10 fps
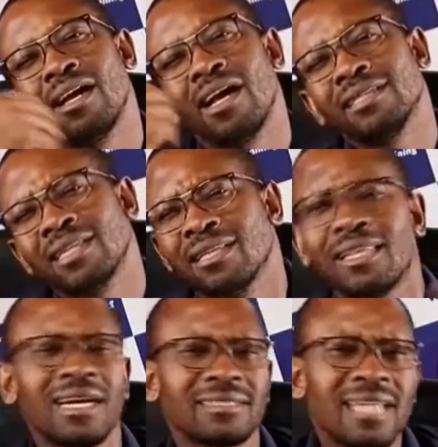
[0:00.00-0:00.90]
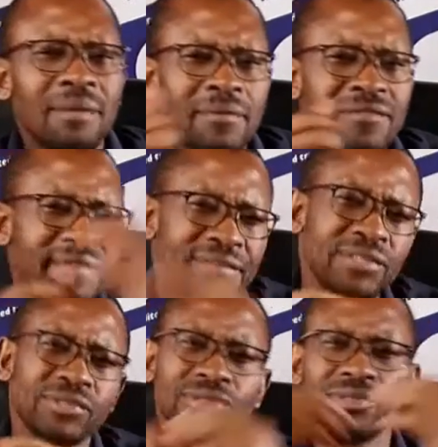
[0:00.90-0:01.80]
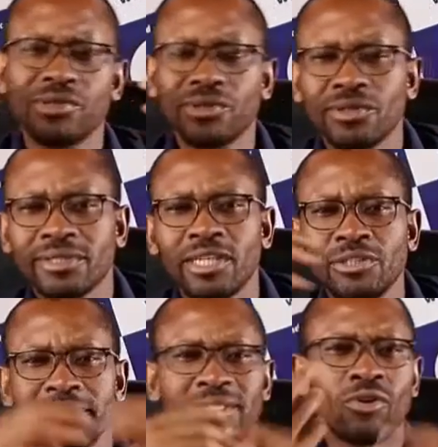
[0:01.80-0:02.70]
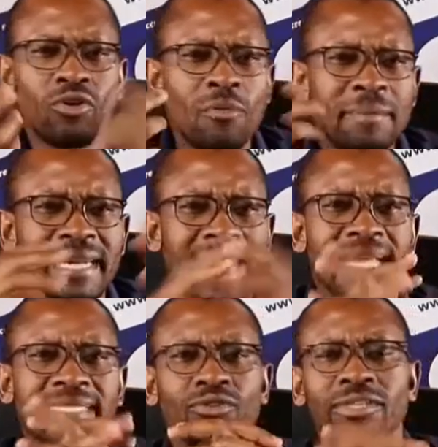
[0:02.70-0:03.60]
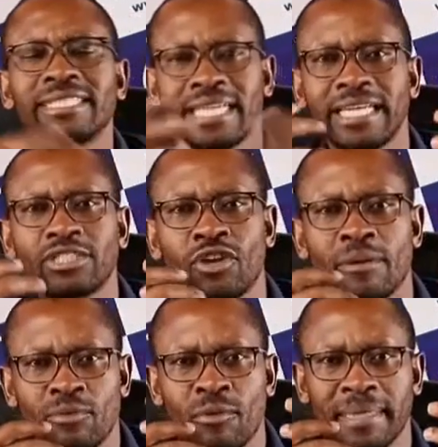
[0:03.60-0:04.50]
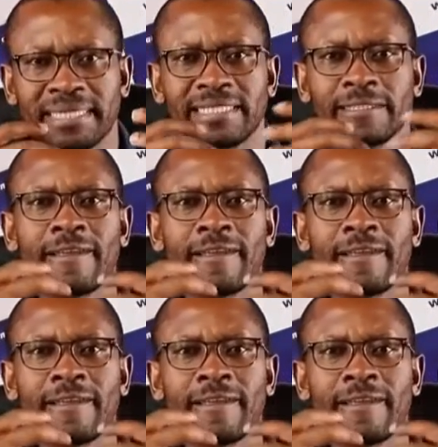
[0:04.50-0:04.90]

And another type of revenue, it can be your copyright or intellectual property.